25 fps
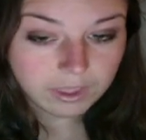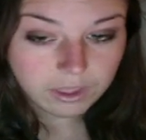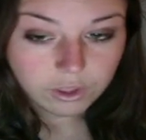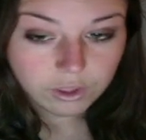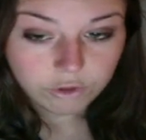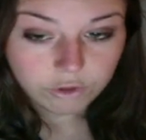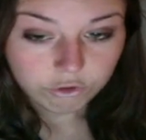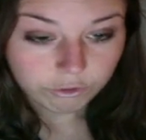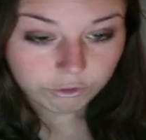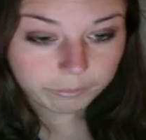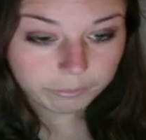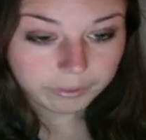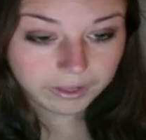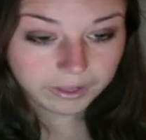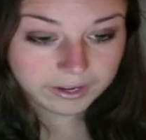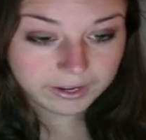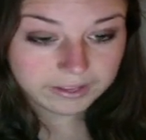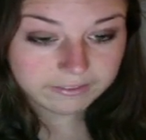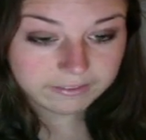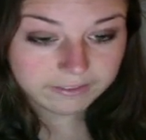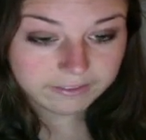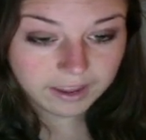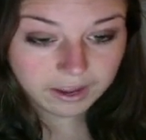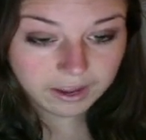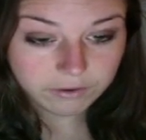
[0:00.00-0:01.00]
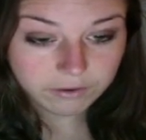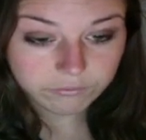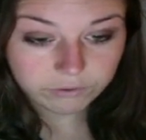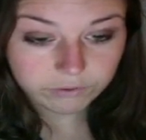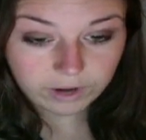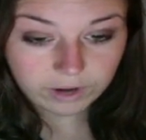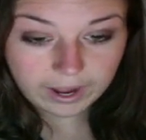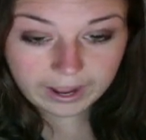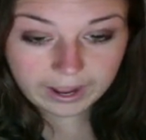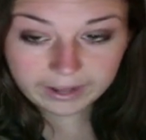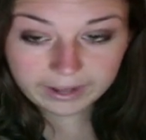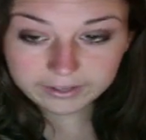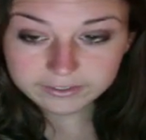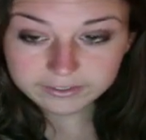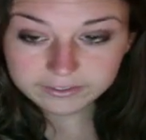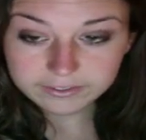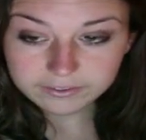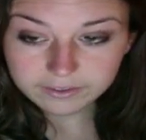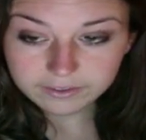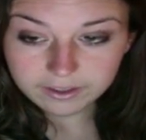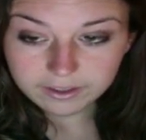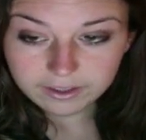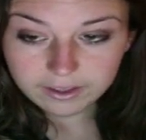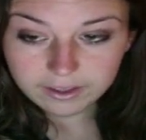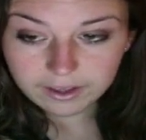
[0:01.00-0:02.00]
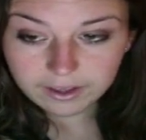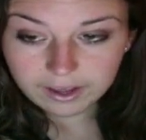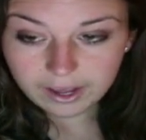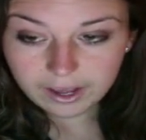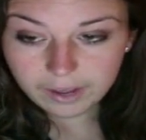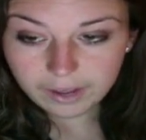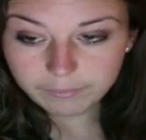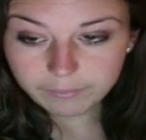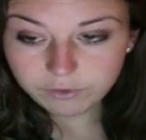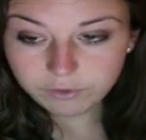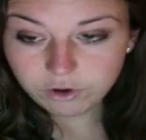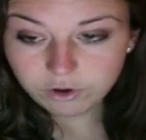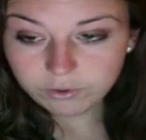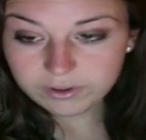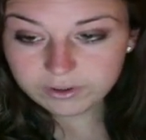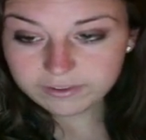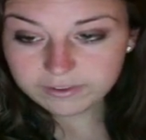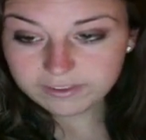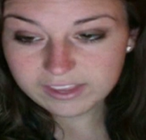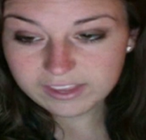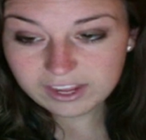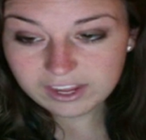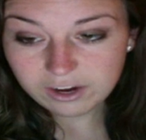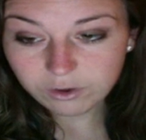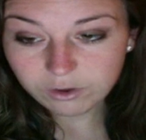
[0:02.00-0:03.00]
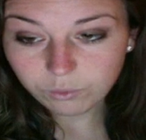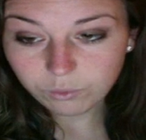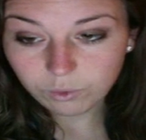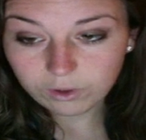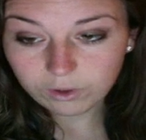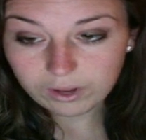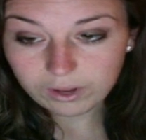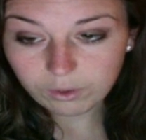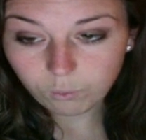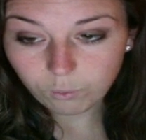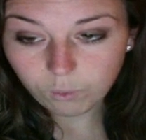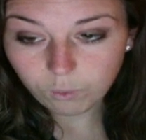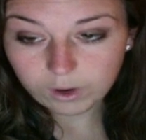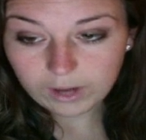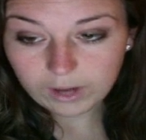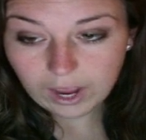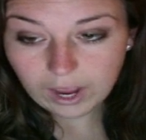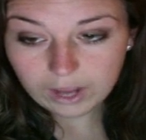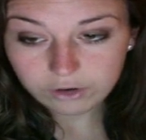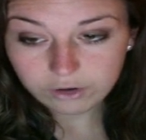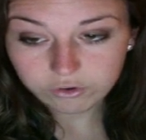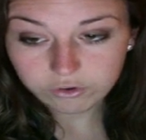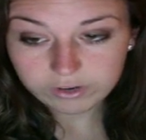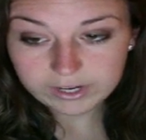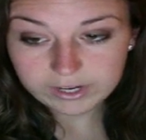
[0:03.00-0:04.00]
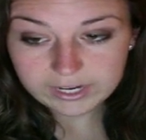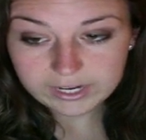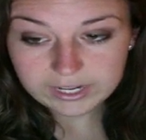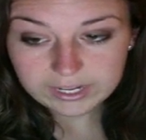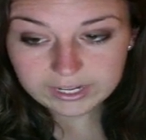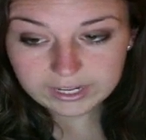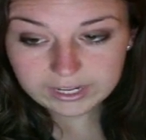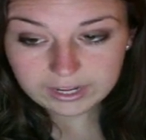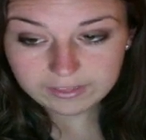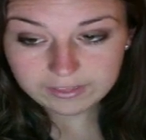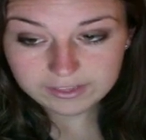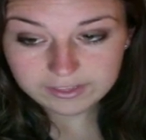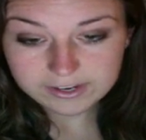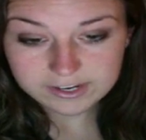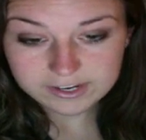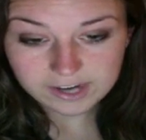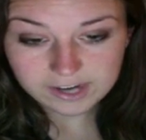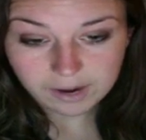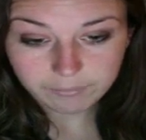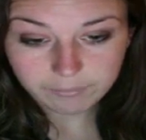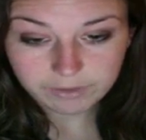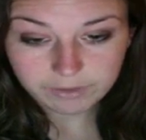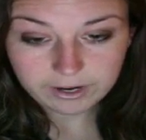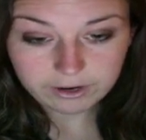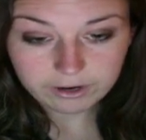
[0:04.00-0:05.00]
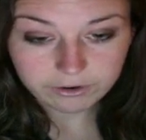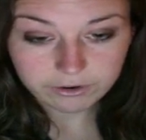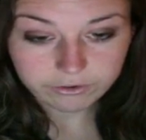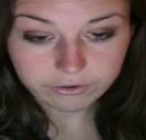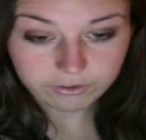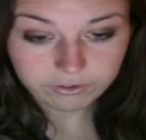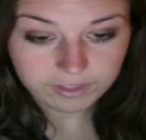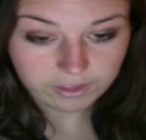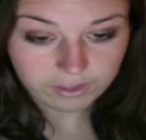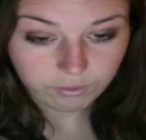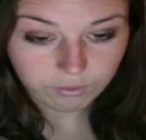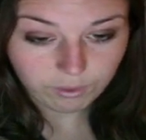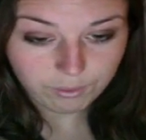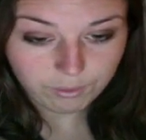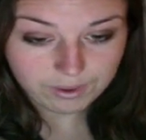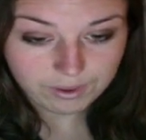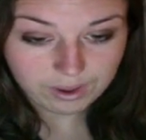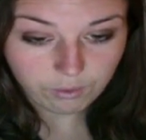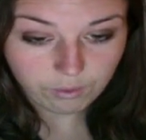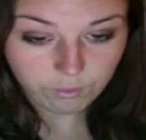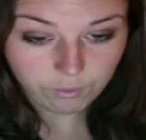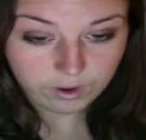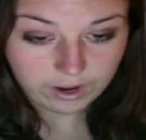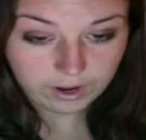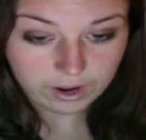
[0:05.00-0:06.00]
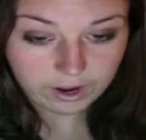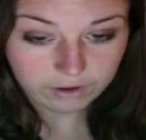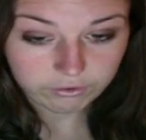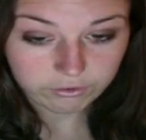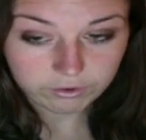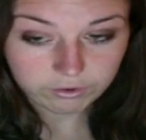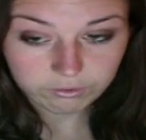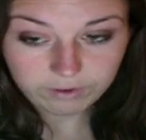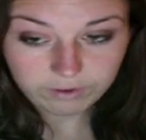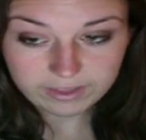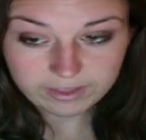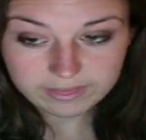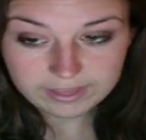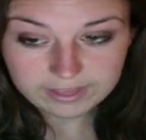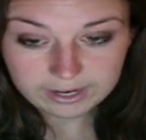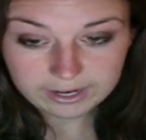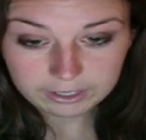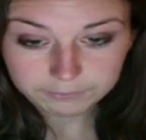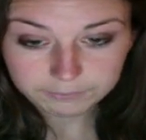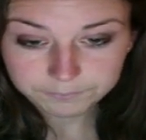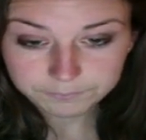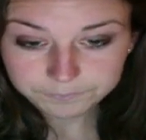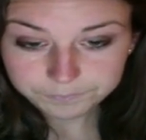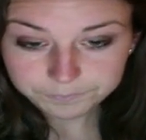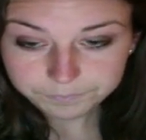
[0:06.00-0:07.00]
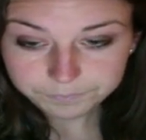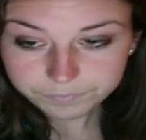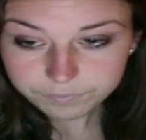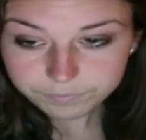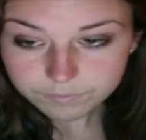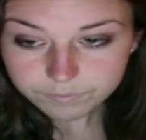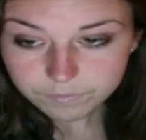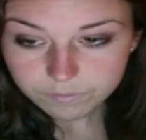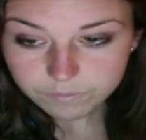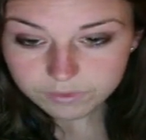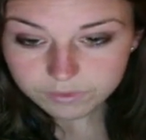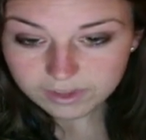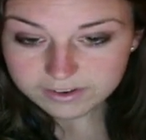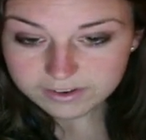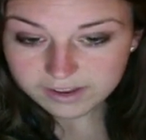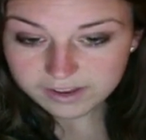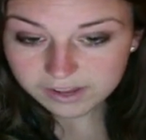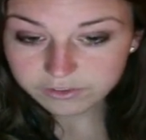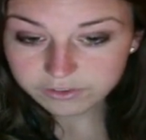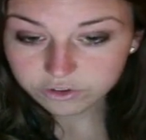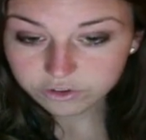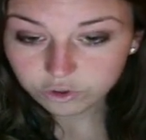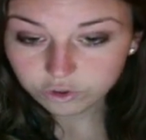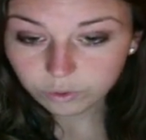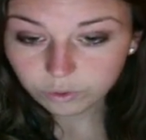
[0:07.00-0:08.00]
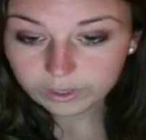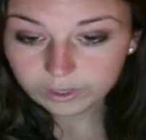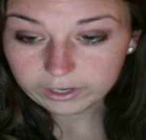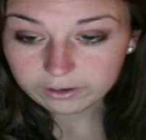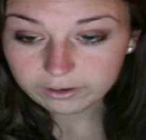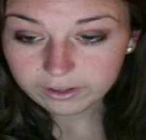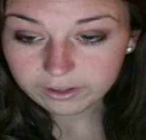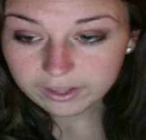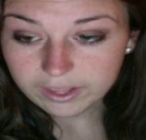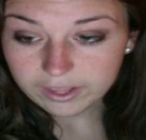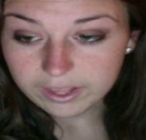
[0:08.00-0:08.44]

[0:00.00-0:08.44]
So we plug in 10 for x. Um, notice here we'll get 100 in the denominator, so that's why we get 100 right there, 10 squared.